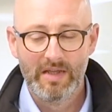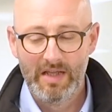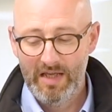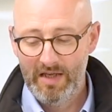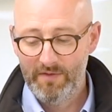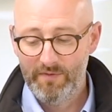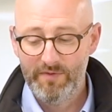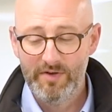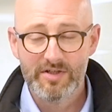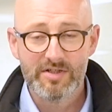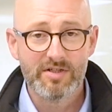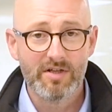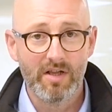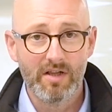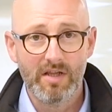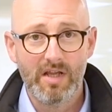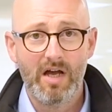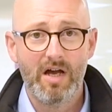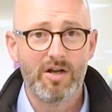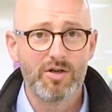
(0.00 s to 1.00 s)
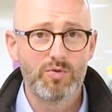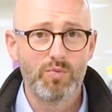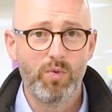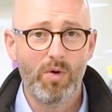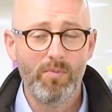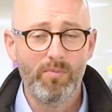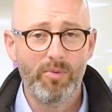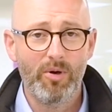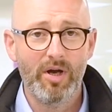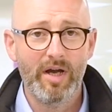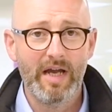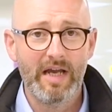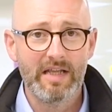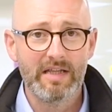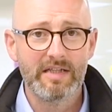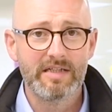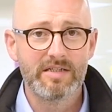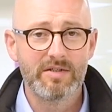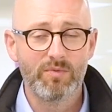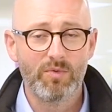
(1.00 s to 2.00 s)
It features a large 1.8
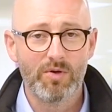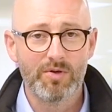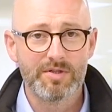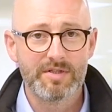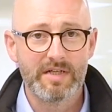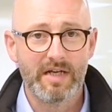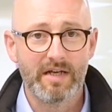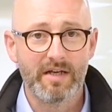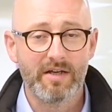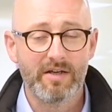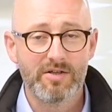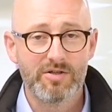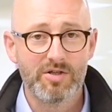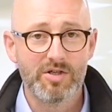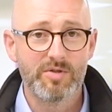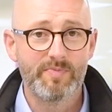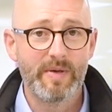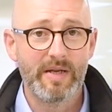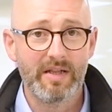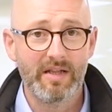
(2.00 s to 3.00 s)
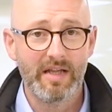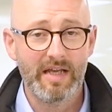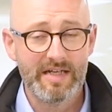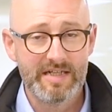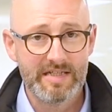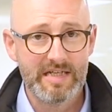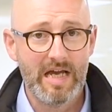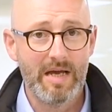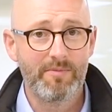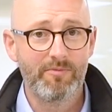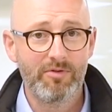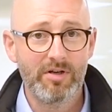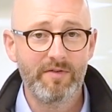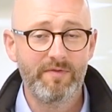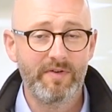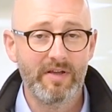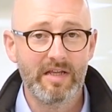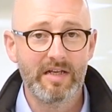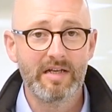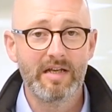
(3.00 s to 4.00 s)
litre water tank, so you spend less time
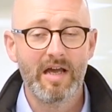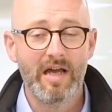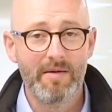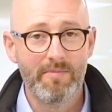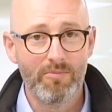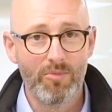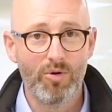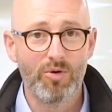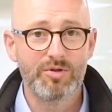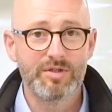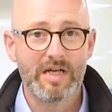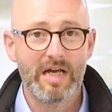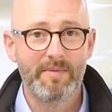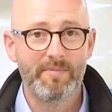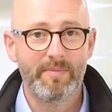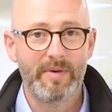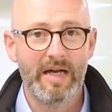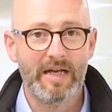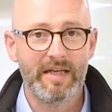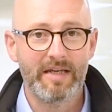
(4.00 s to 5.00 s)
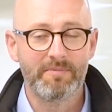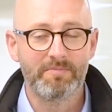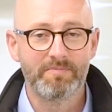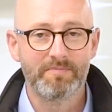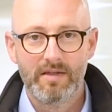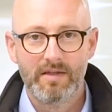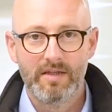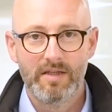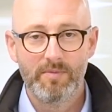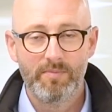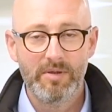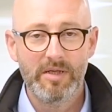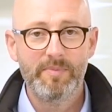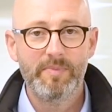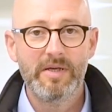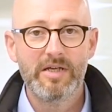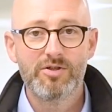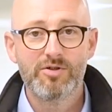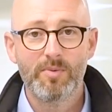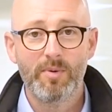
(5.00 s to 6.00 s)
refilling and more time packing. The
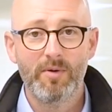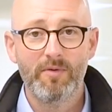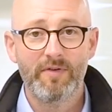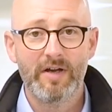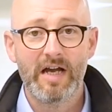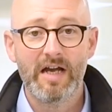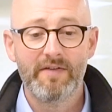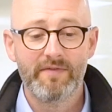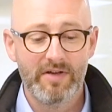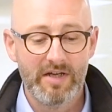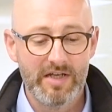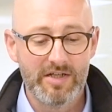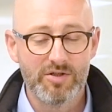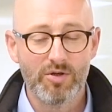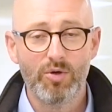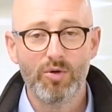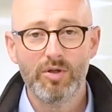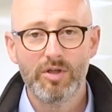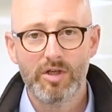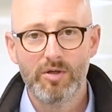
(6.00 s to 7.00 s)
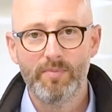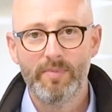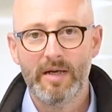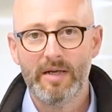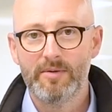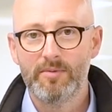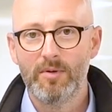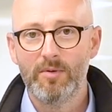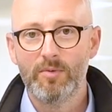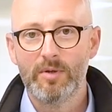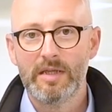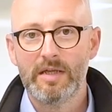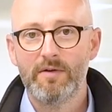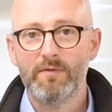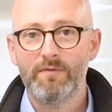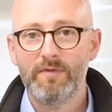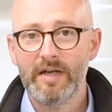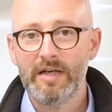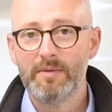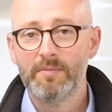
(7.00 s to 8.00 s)
BP 555 is only compatible with our
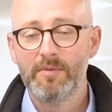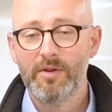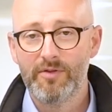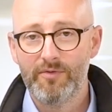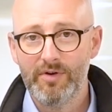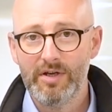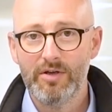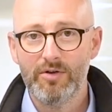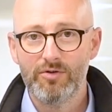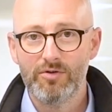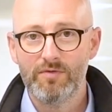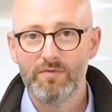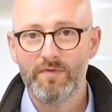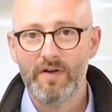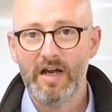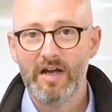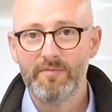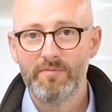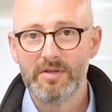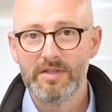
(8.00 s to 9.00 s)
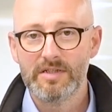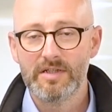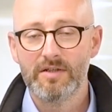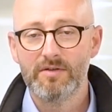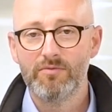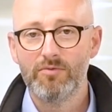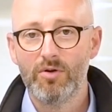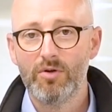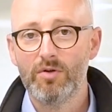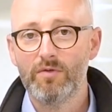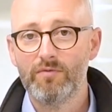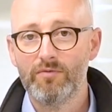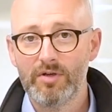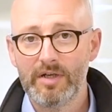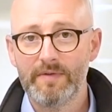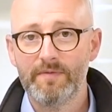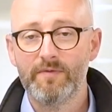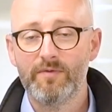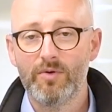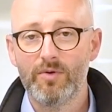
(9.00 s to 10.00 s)
Venom 305-metre roll of
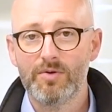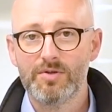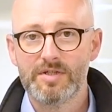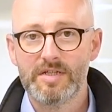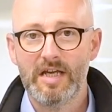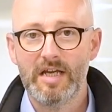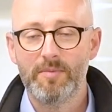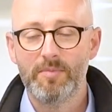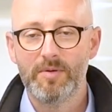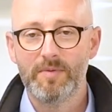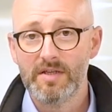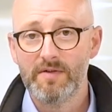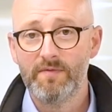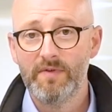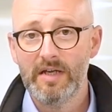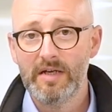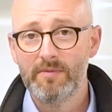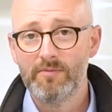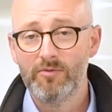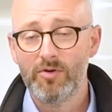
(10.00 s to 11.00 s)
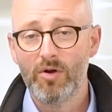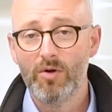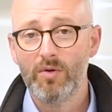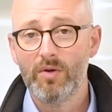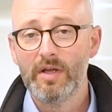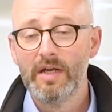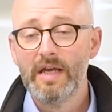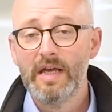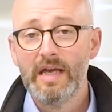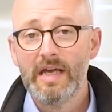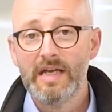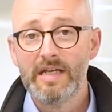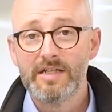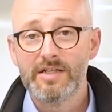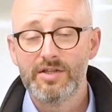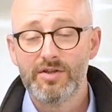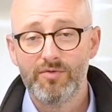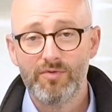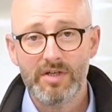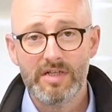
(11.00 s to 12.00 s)
reinforced tape. The Venom roll is
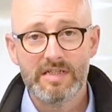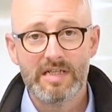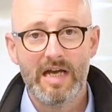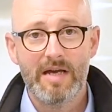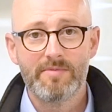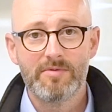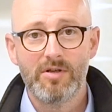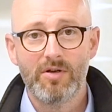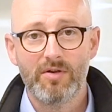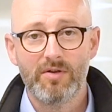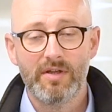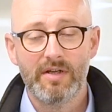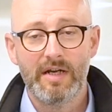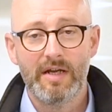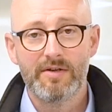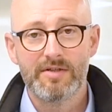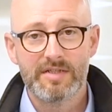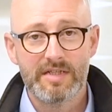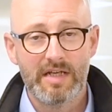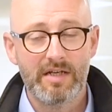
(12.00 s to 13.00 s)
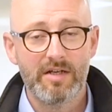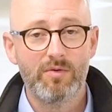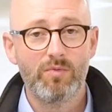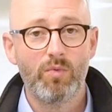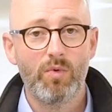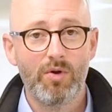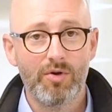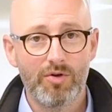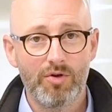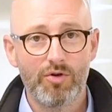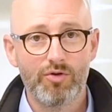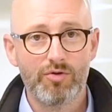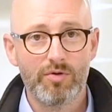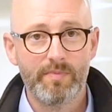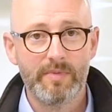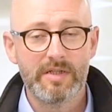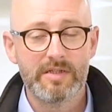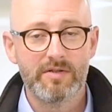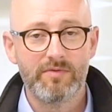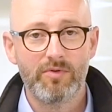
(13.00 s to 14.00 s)
3 times longer than our standard
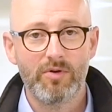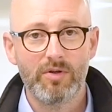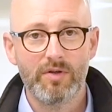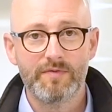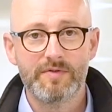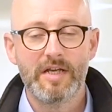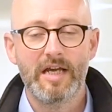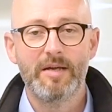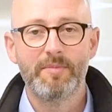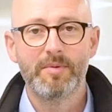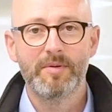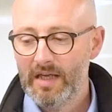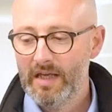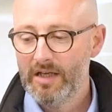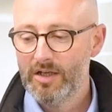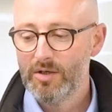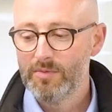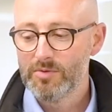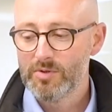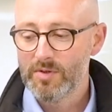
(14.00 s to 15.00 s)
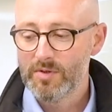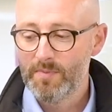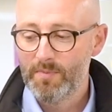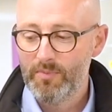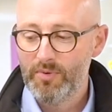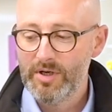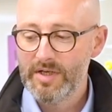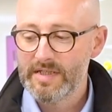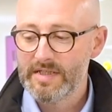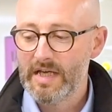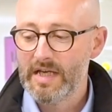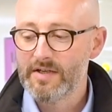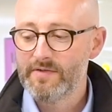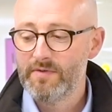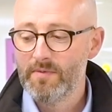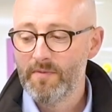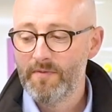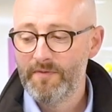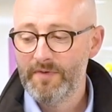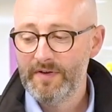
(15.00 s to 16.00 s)
100-metre roll of tape. It comes with presets
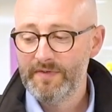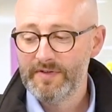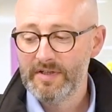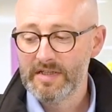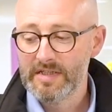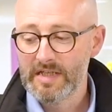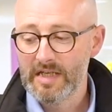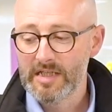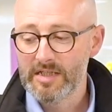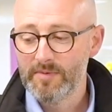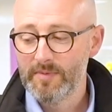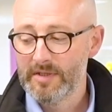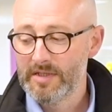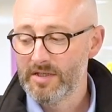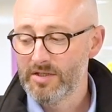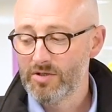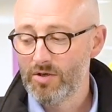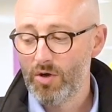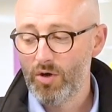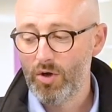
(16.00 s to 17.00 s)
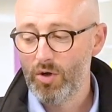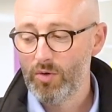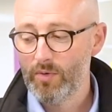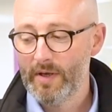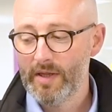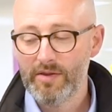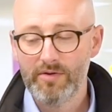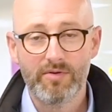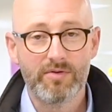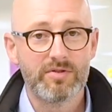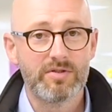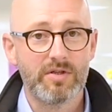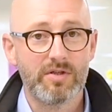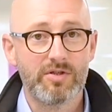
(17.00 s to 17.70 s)
from 15 centimetres all the way through to